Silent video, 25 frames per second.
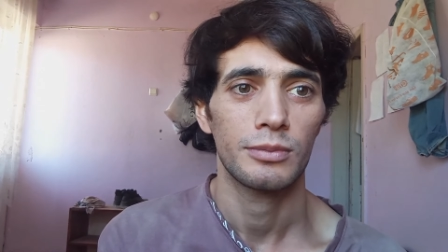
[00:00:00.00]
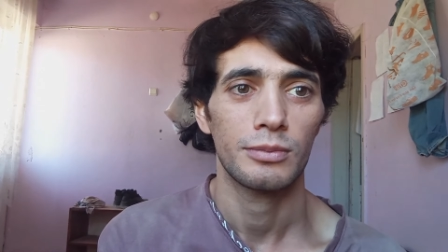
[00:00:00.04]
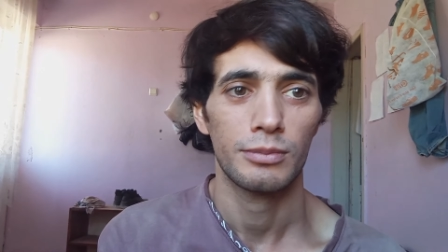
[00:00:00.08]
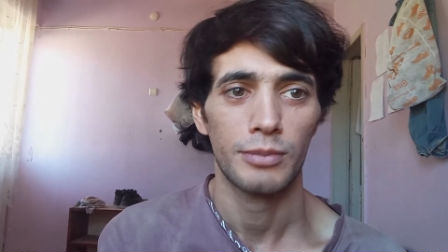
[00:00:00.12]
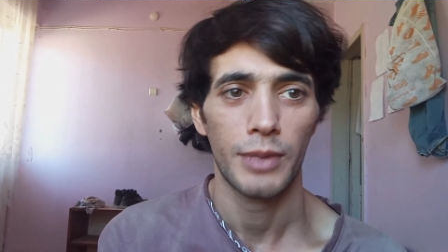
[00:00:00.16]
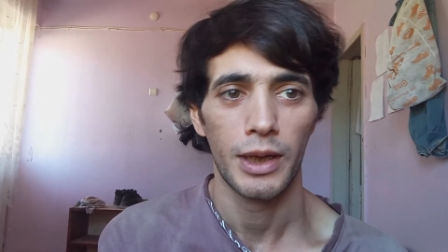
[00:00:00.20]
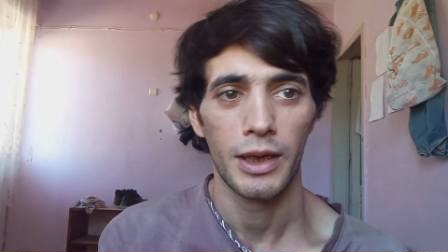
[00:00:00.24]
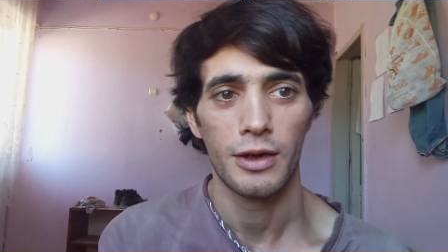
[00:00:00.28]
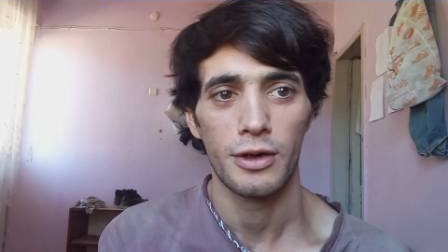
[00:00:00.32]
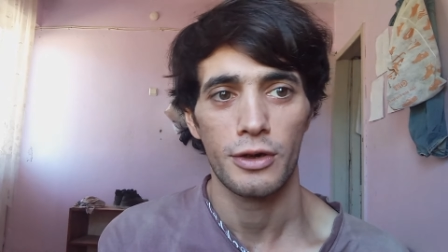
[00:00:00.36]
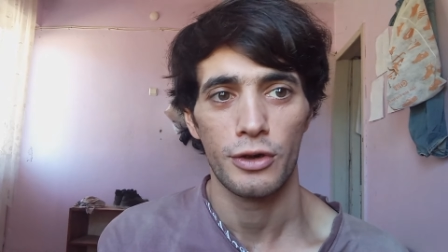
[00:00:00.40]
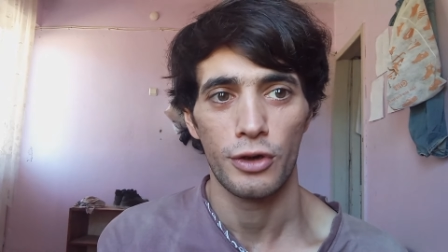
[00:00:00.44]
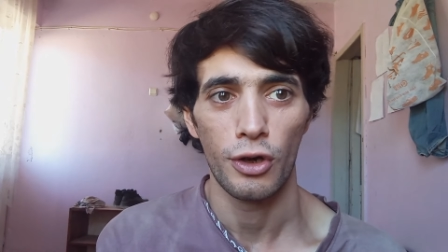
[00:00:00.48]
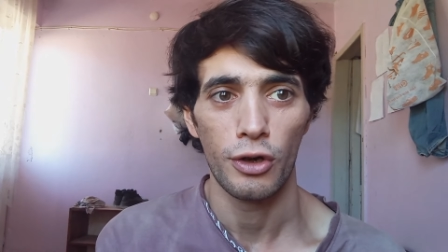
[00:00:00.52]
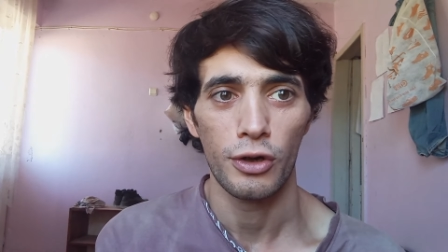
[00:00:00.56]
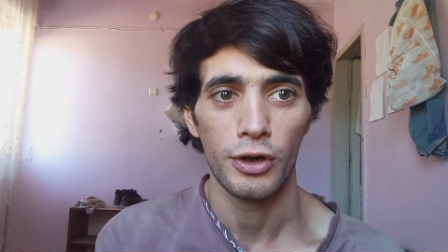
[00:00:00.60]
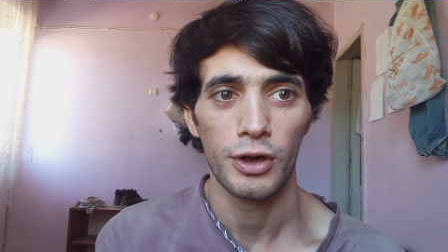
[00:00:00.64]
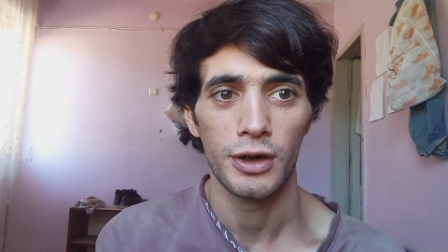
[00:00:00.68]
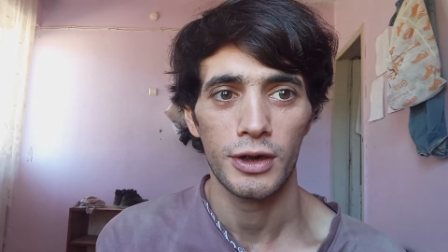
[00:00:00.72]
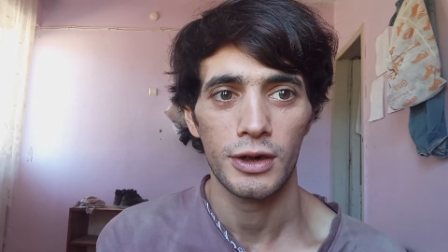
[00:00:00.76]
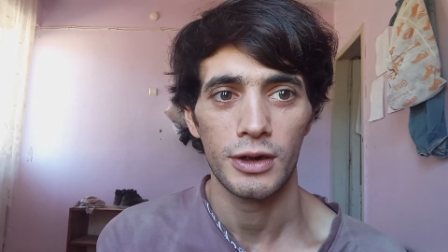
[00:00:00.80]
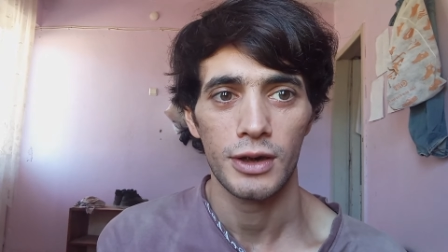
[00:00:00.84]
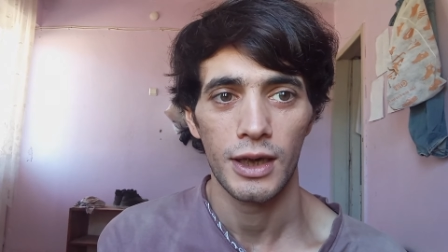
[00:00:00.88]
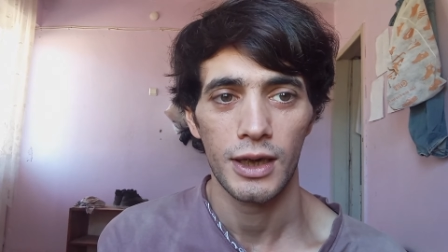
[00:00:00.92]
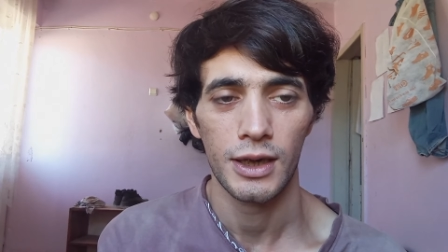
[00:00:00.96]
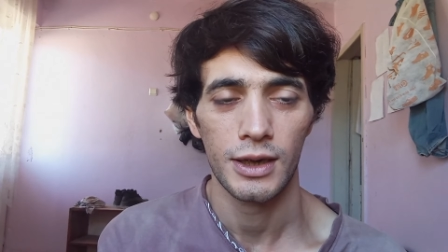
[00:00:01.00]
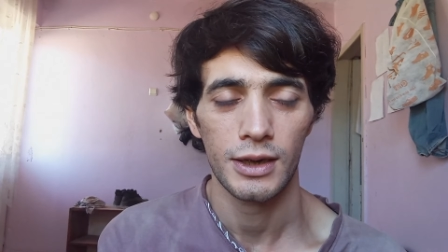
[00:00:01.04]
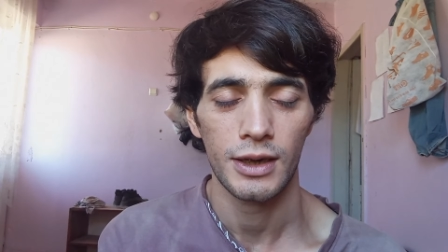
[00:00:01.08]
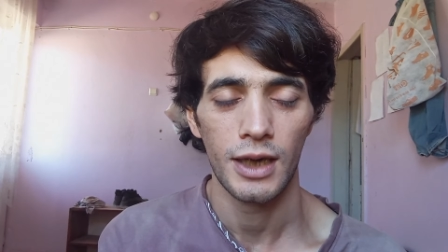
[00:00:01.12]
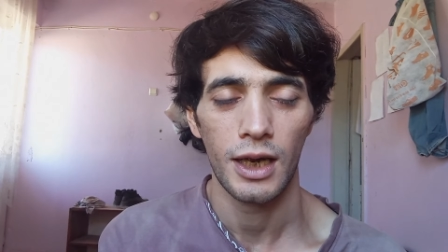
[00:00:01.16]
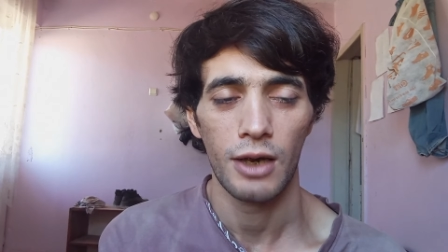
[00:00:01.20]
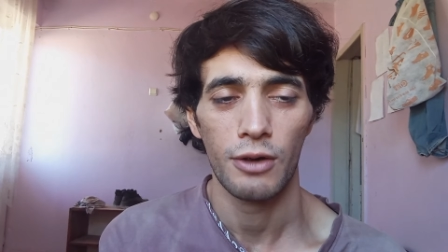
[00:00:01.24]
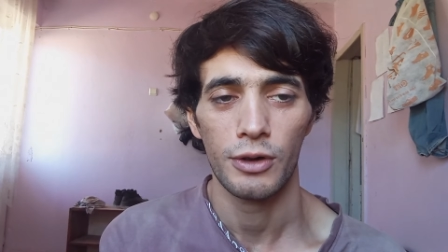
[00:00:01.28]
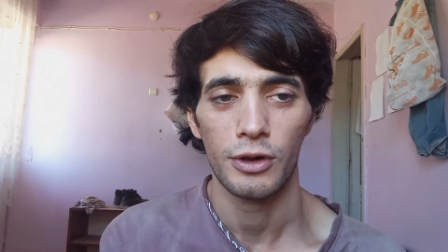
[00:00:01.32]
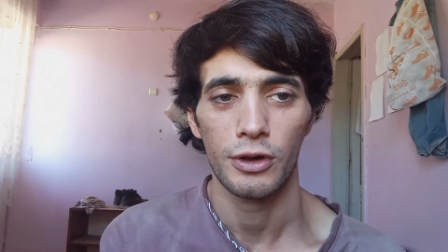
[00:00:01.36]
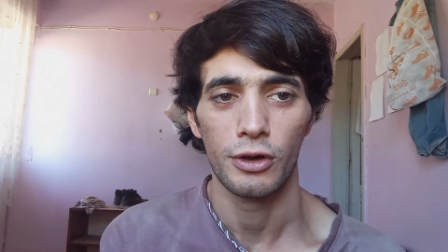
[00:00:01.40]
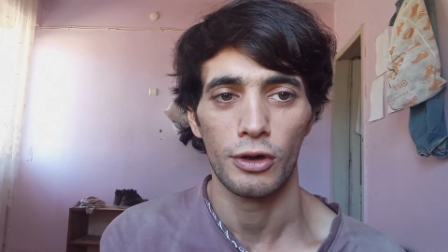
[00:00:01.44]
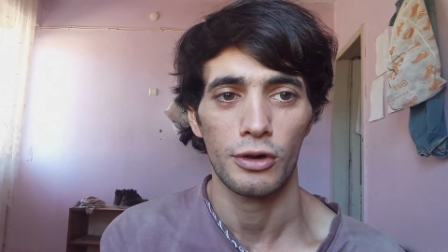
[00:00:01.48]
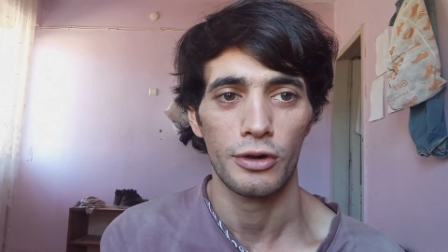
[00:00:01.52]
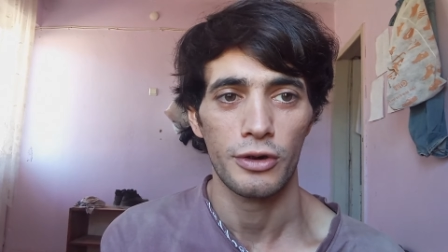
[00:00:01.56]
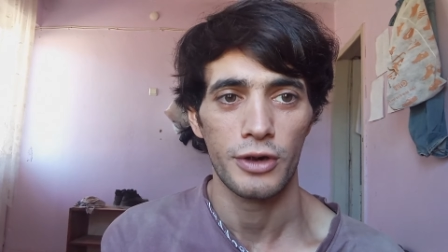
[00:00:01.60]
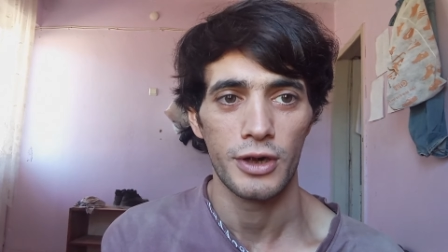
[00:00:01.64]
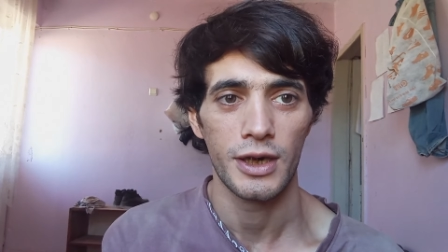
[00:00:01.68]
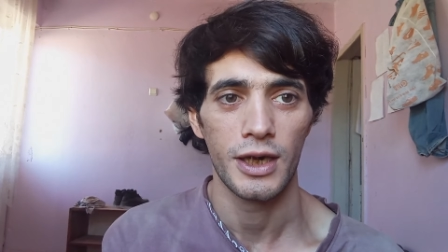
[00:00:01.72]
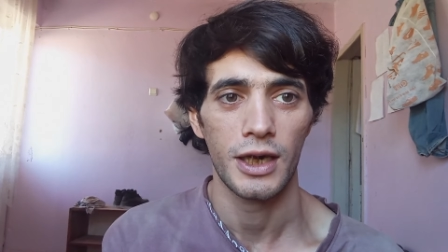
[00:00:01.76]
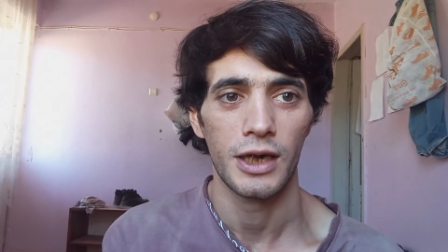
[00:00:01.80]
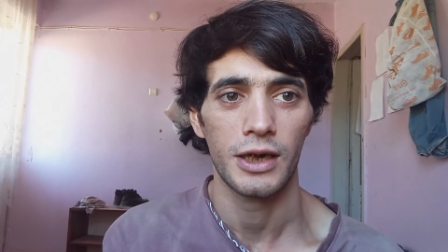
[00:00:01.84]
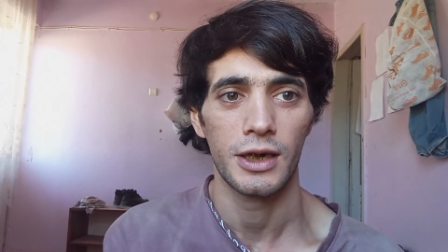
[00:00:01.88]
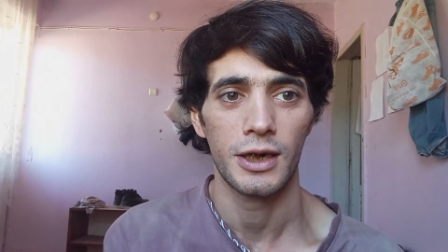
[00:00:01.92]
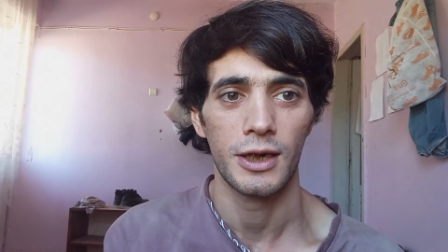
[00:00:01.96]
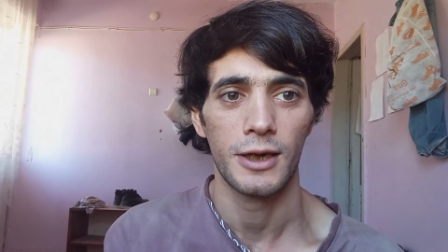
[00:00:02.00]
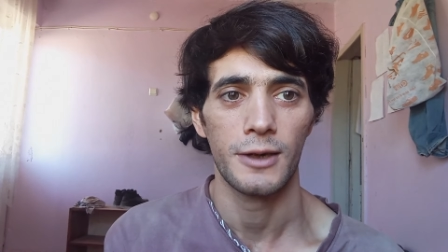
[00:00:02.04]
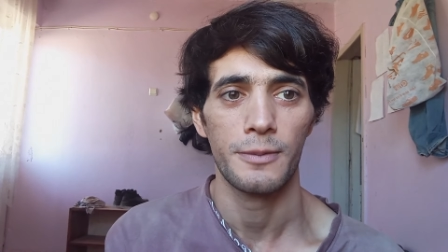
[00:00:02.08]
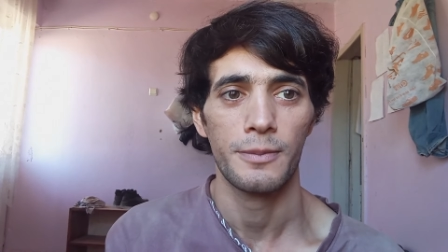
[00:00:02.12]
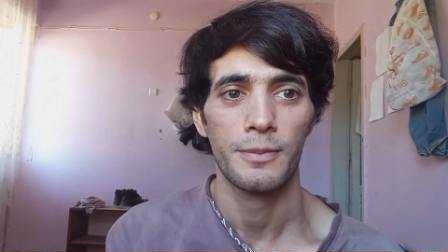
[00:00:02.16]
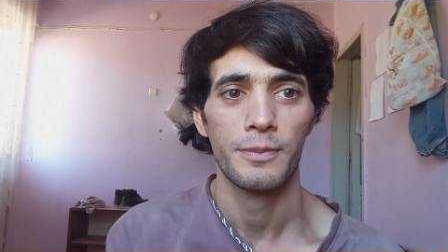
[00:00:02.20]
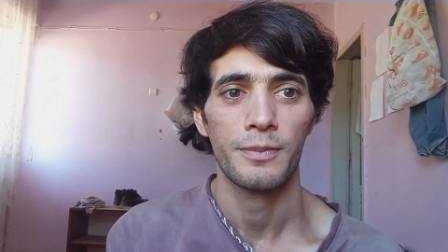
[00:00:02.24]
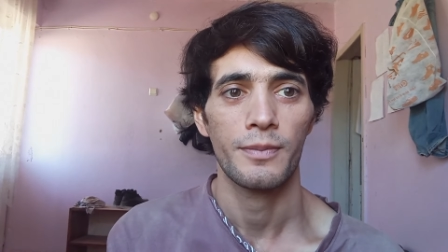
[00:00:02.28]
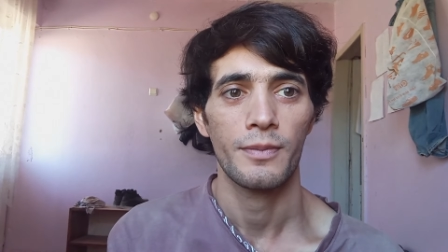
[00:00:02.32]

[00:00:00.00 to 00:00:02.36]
my story and how it all started